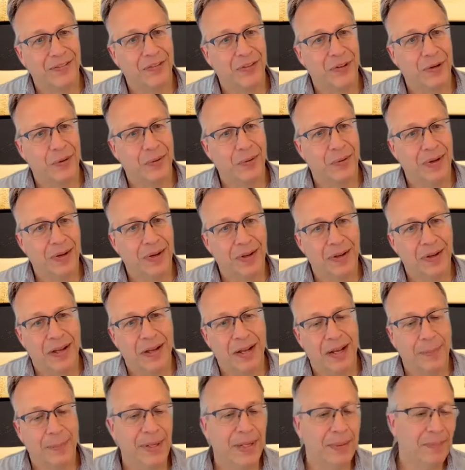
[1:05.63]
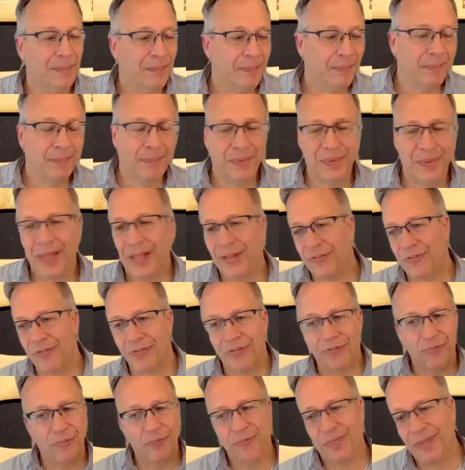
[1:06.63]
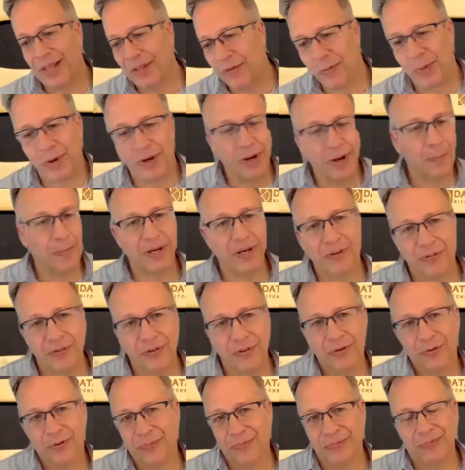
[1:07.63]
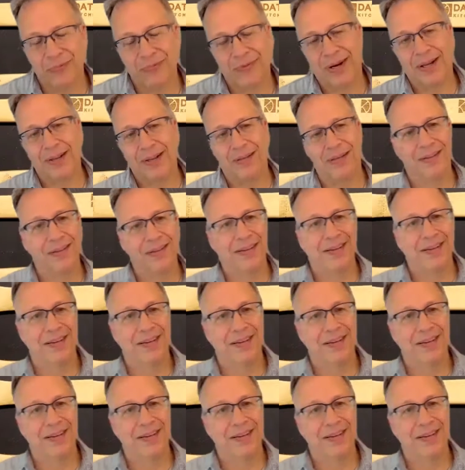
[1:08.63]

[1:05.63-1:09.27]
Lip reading: So, I mean, but that's what companies do, right?